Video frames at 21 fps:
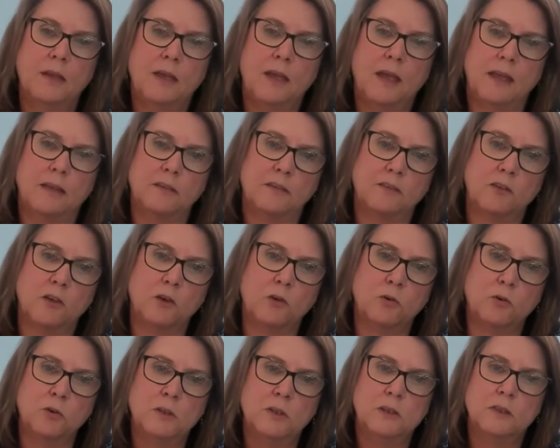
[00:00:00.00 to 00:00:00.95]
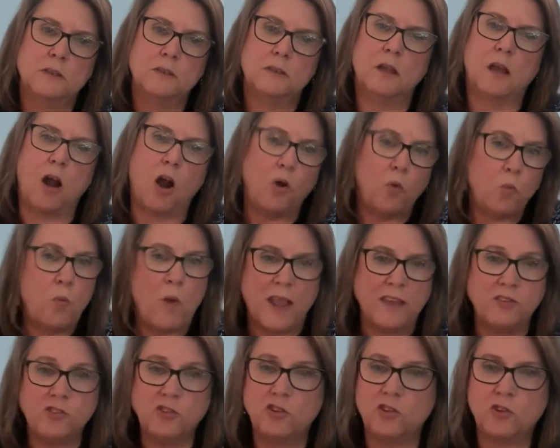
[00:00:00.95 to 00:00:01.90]
And so our
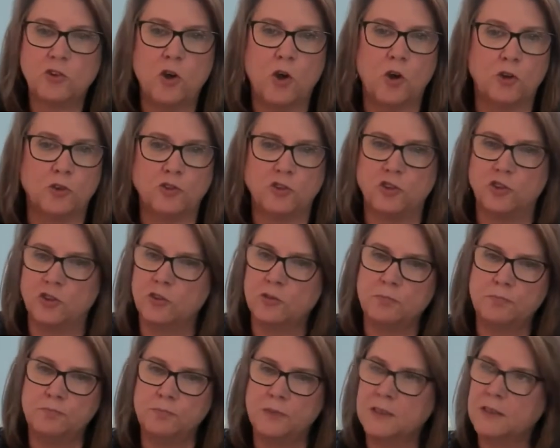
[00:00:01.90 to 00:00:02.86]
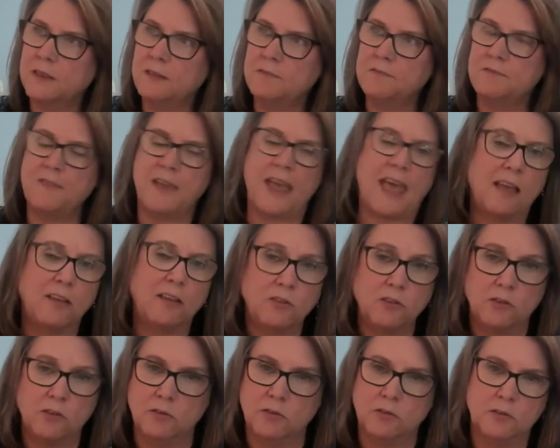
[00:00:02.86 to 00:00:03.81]
Western culture really
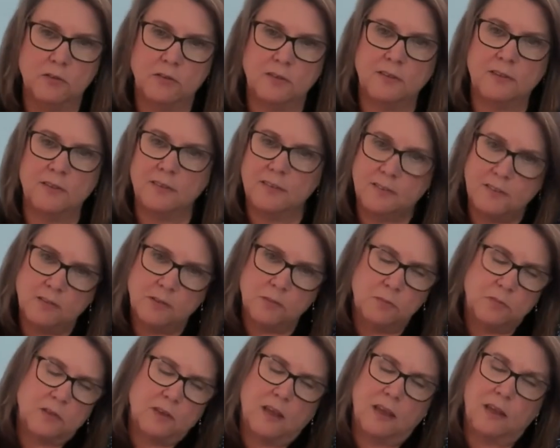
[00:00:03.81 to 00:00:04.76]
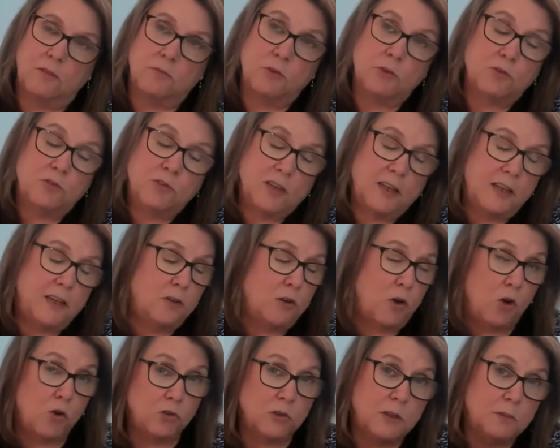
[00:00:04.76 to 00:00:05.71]
values systems and routine
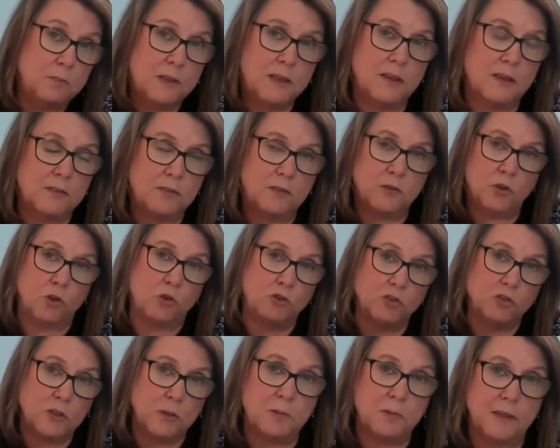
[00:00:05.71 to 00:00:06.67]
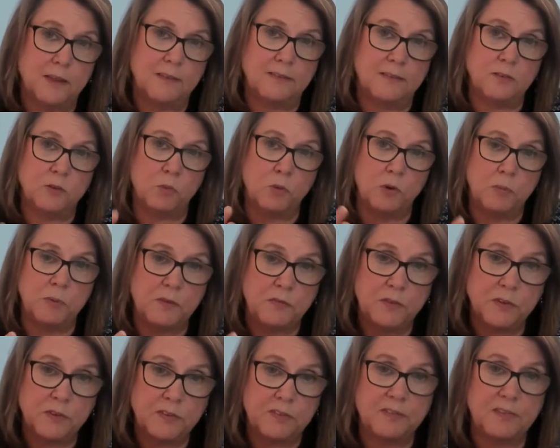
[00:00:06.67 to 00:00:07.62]
only because those are the places where we
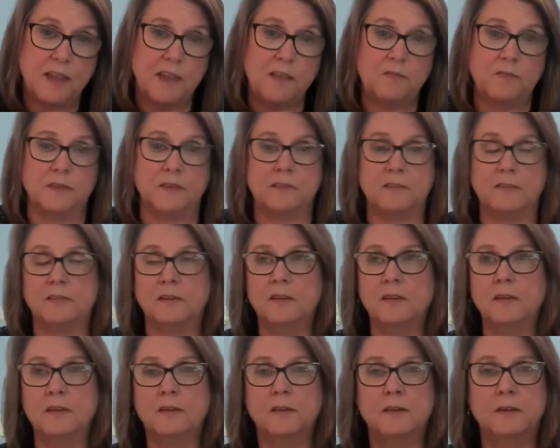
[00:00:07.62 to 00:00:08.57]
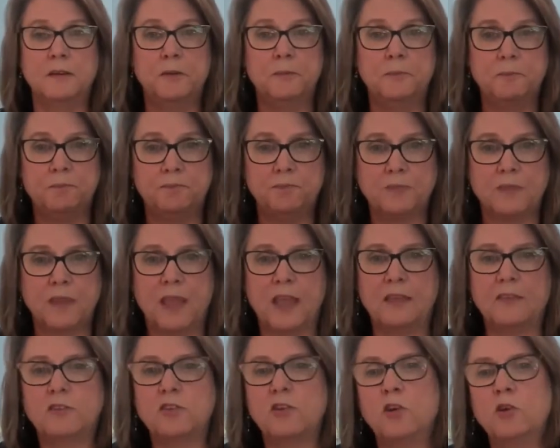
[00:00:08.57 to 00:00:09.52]
feel safest.
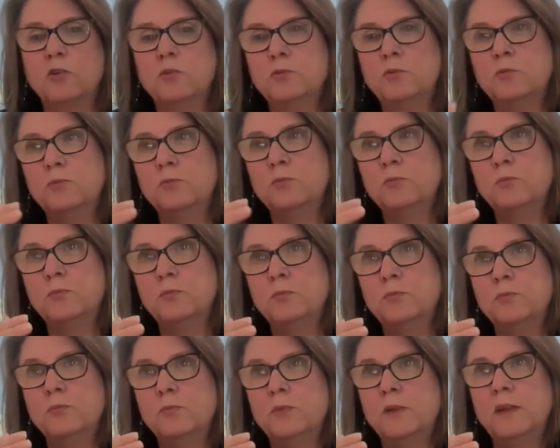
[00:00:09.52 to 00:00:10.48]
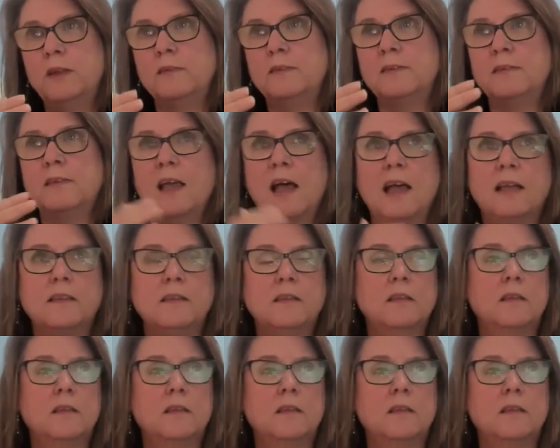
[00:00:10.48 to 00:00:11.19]
And so it's not